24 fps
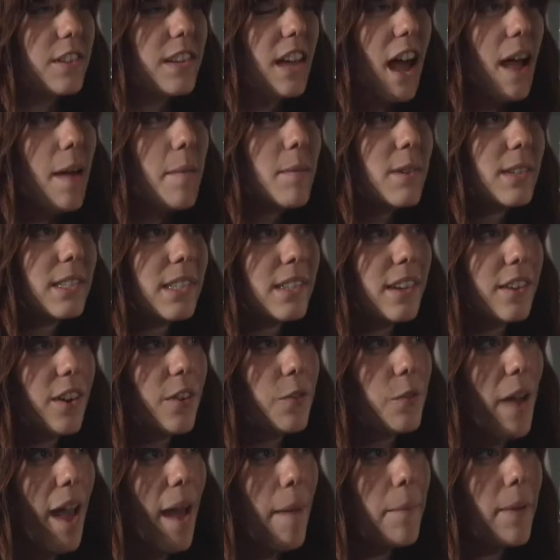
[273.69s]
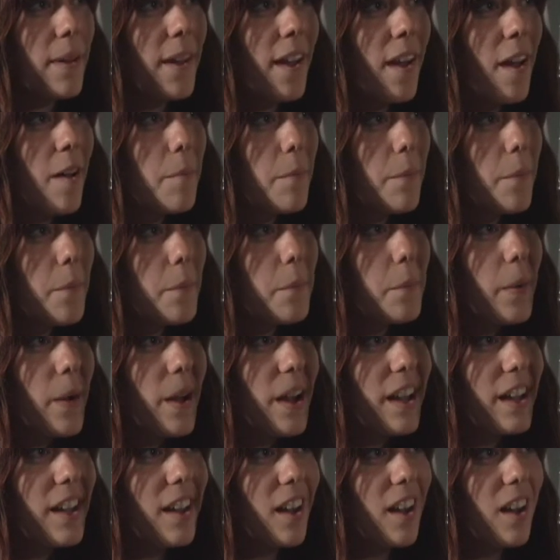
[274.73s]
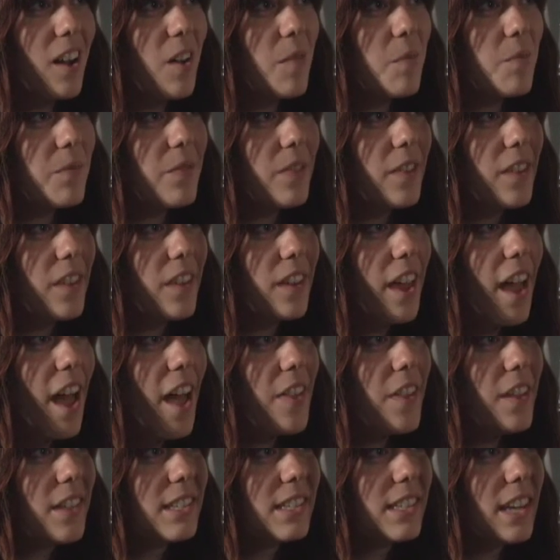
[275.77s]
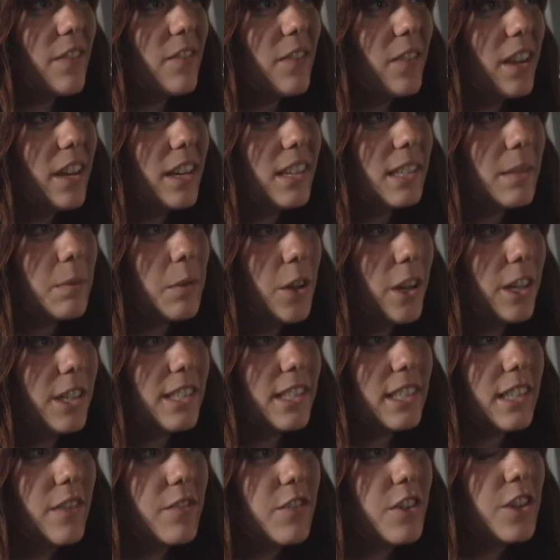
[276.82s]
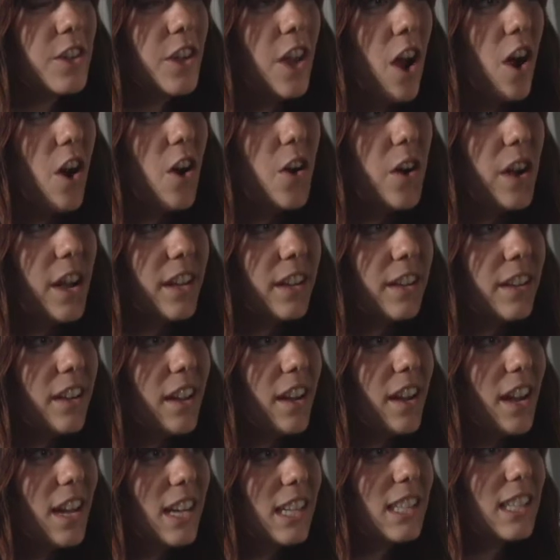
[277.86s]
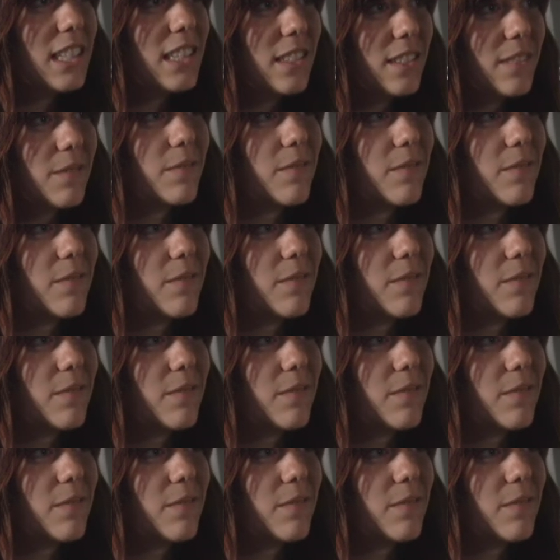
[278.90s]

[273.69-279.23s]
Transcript: time is wrapping up, but yeah, that's definitely some good stuff to know, and it's